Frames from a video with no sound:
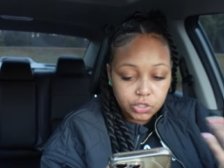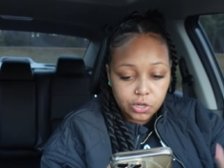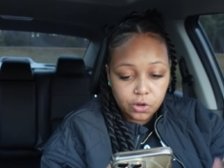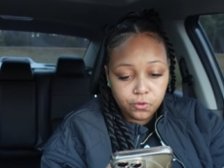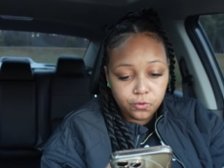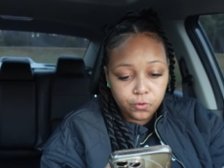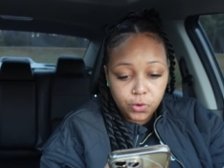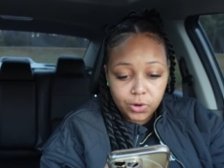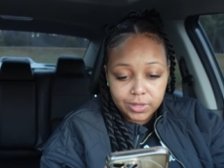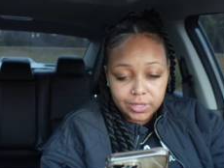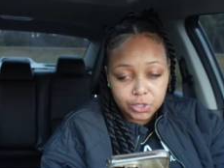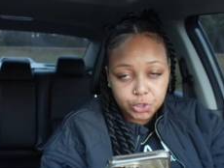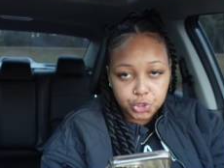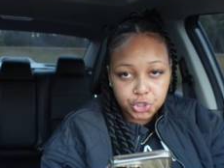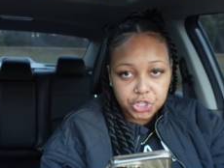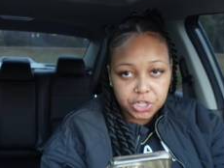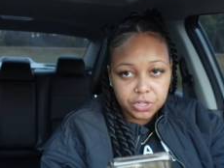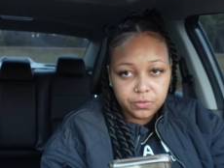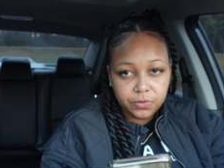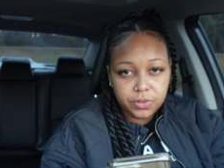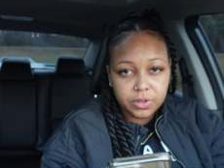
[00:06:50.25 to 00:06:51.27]
So for this
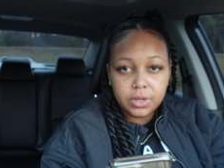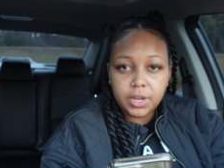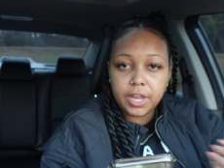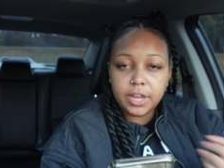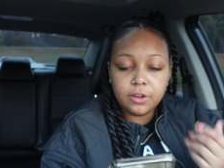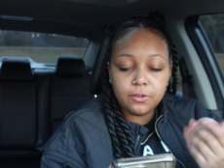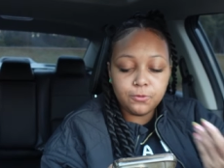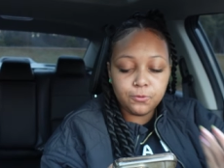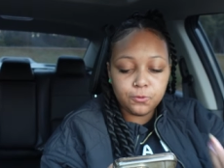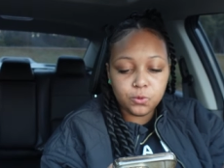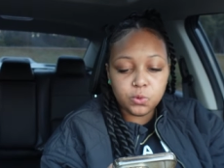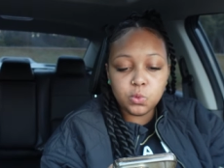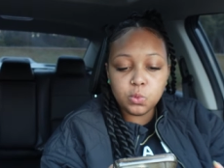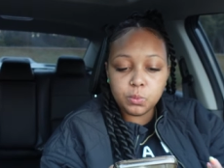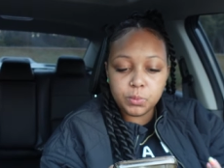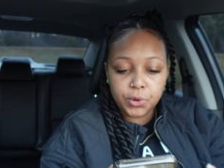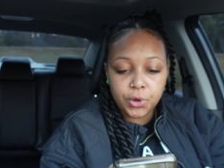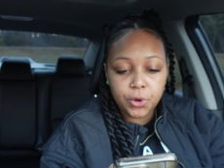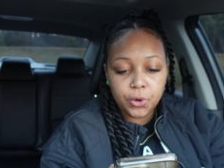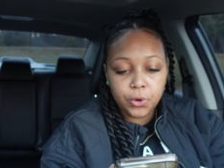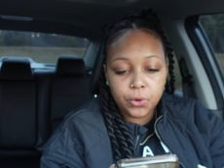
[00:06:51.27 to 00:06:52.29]
Chick-fil-A fruit
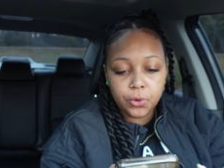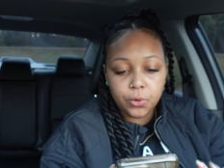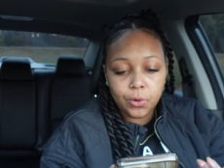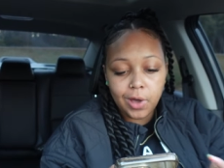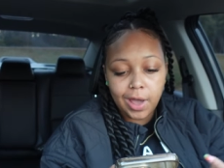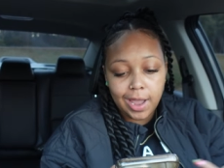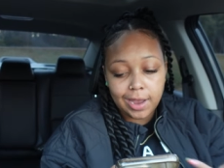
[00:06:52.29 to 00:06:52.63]
bowl,